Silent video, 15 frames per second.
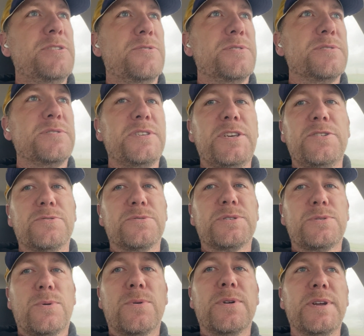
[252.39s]
see your
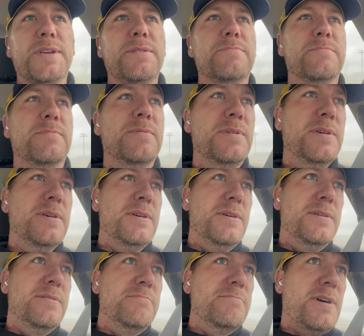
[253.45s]
story
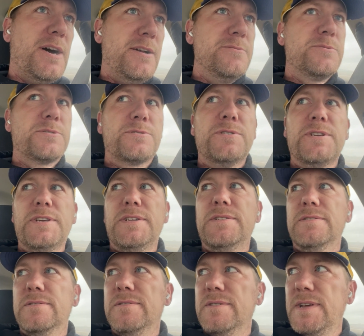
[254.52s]
on
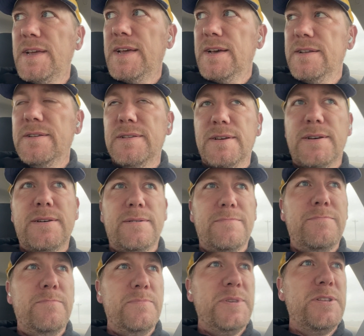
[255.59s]
screen and
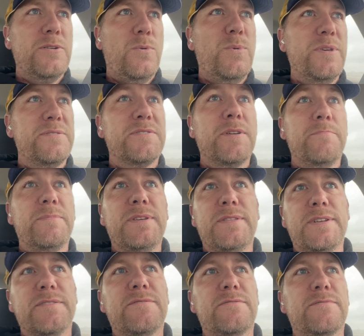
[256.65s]
with
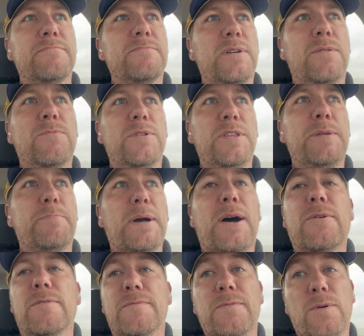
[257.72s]
something that's a really
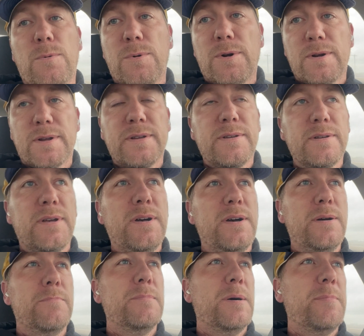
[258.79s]
powerful work
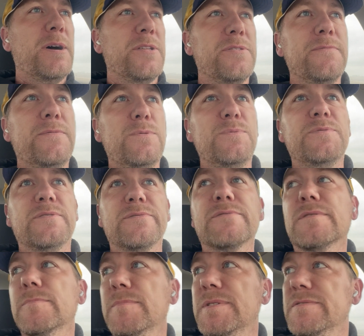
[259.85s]
about the food
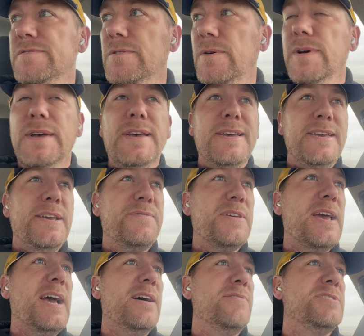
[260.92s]
system. And so if
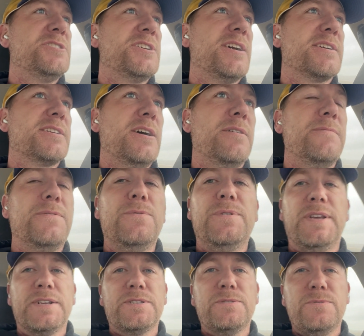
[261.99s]
you haven't checked out
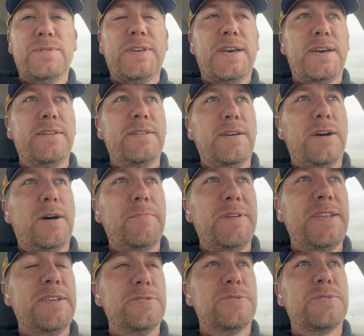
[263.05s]
Food Inc. 2 yet,
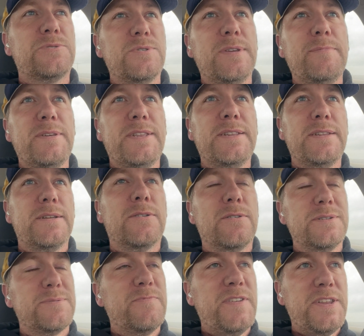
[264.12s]
it is streaming,
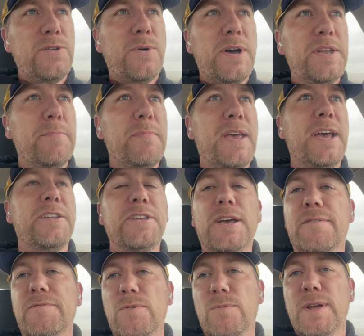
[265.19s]
or it's video on demand. You
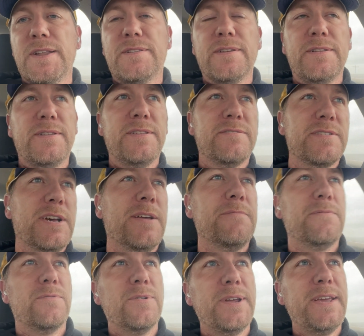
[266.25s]
have to rent it. It's not
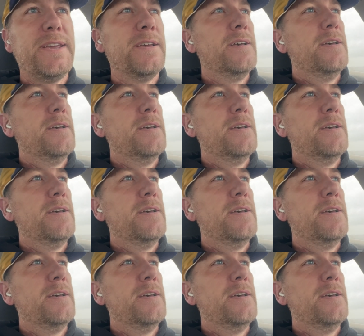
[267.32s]
free,